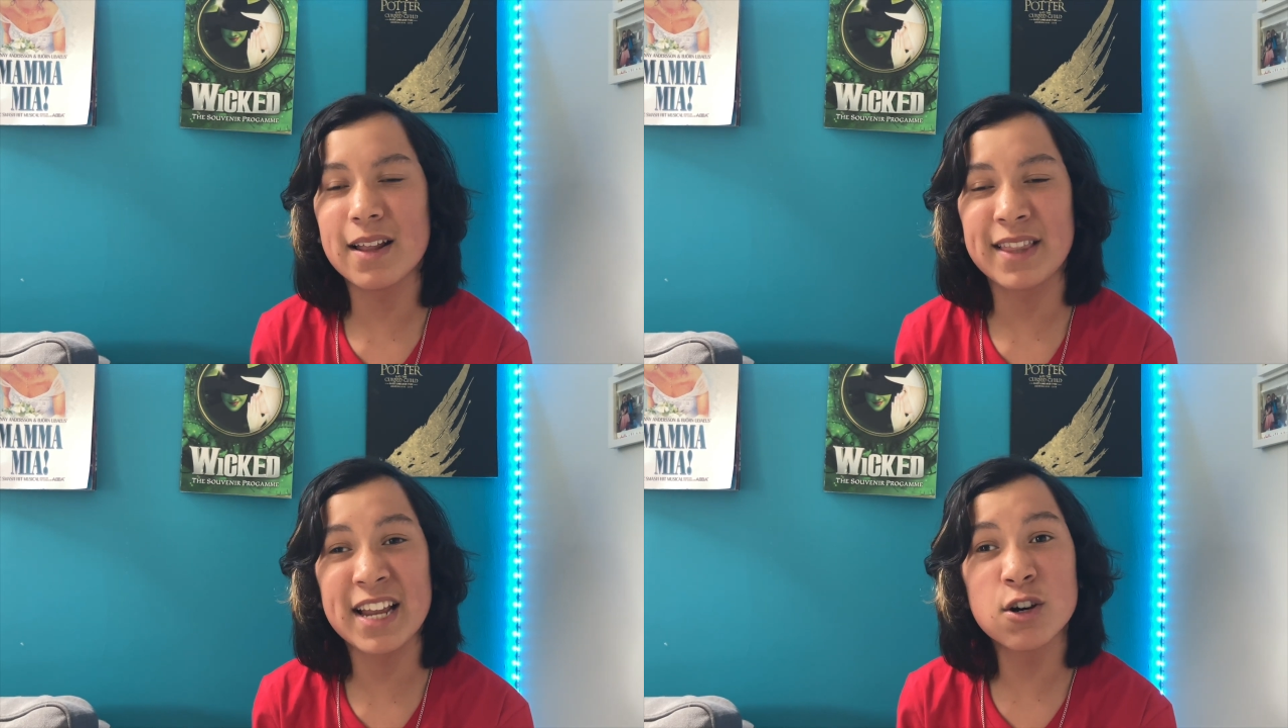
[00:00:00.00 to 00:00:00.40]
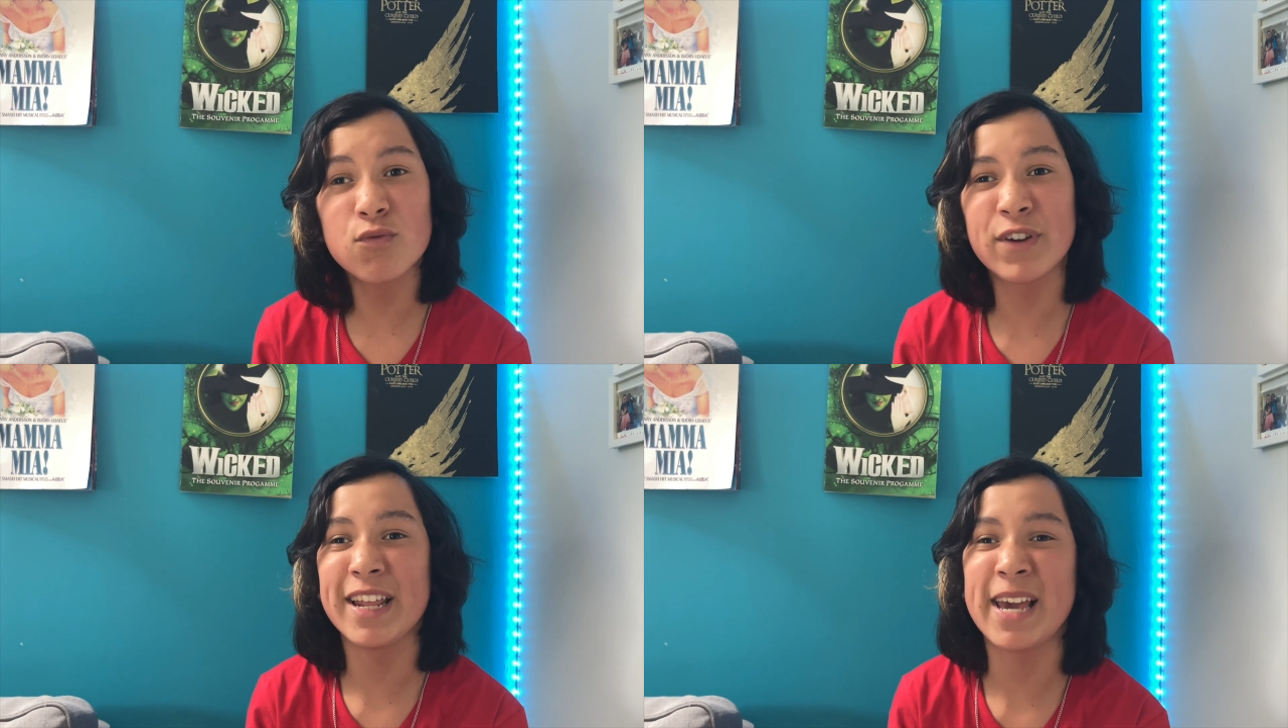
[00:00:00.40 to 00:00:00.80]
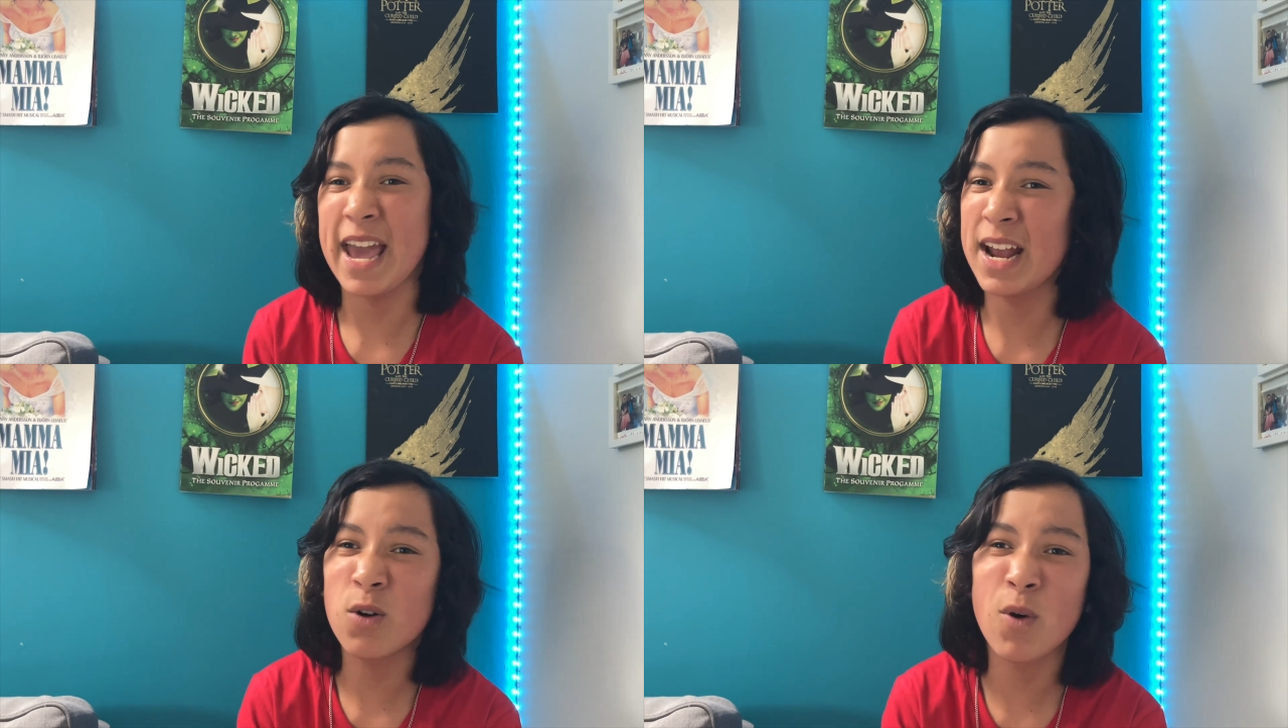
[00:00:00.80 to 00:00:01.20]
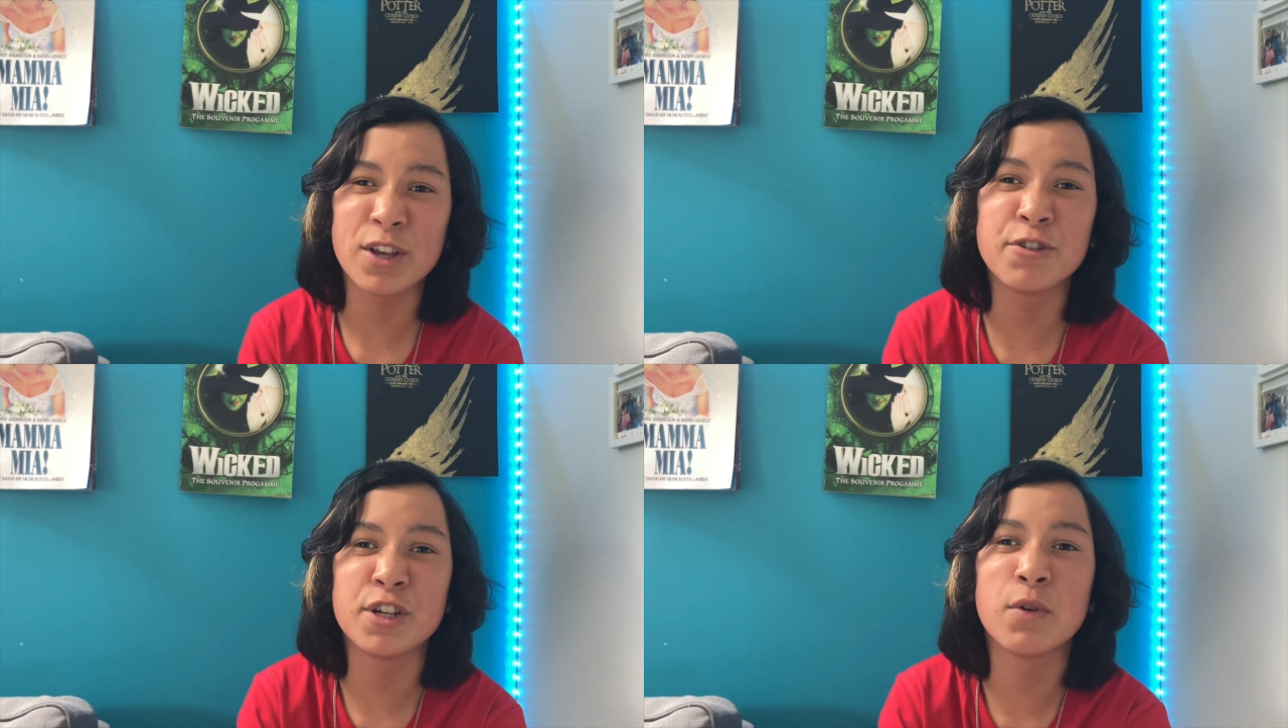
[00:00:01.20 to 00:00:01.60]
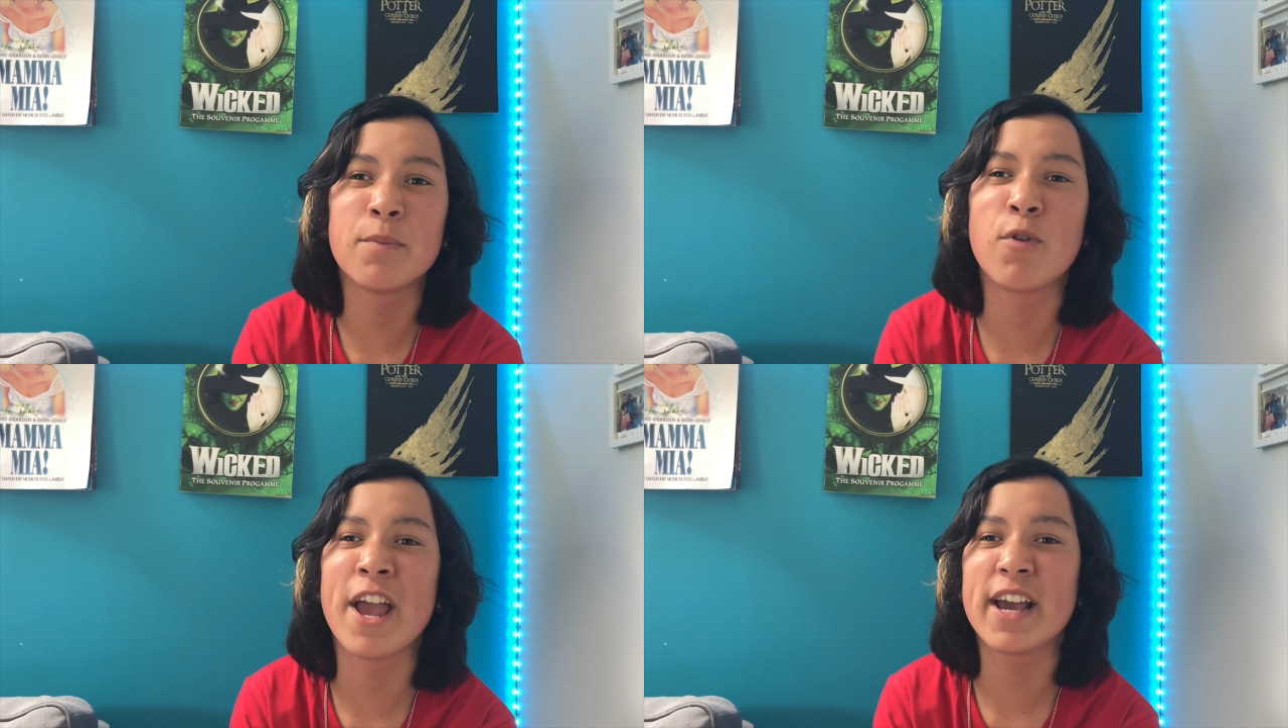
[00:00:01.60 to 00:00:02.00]
they don't really care what you do
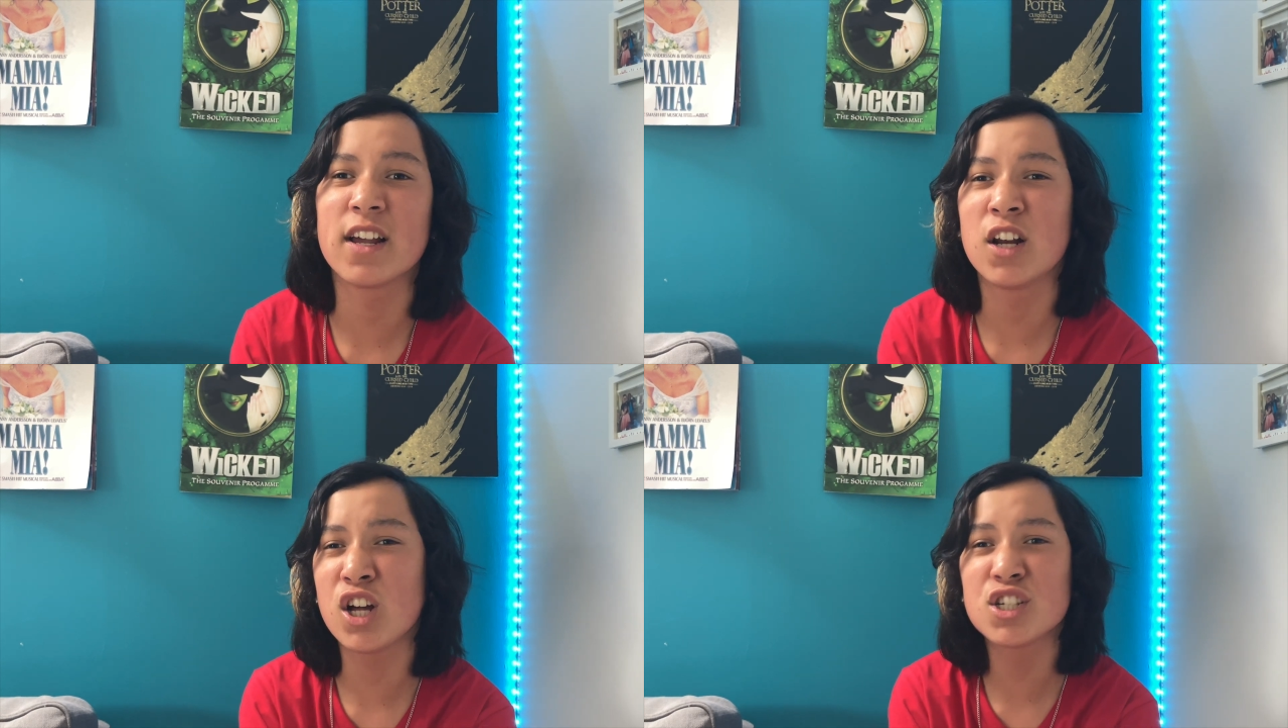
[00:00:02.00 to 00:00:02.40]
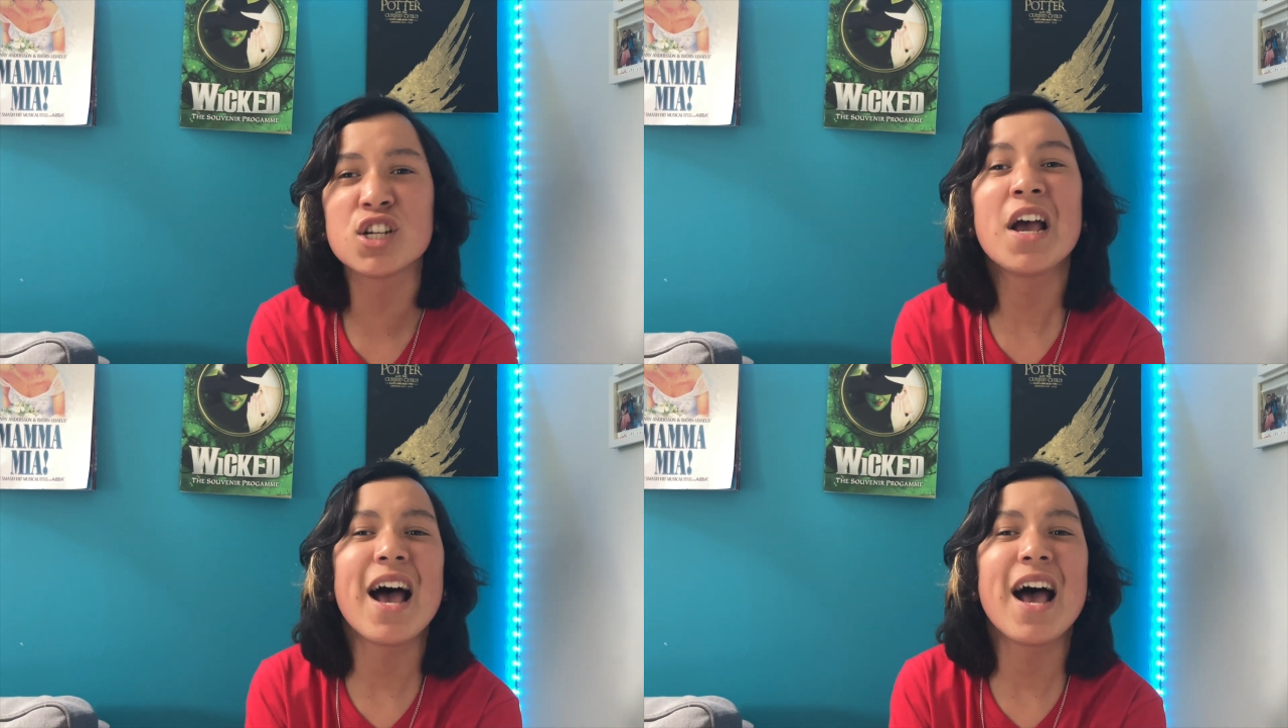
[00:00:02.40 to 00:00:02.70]
at break and lunch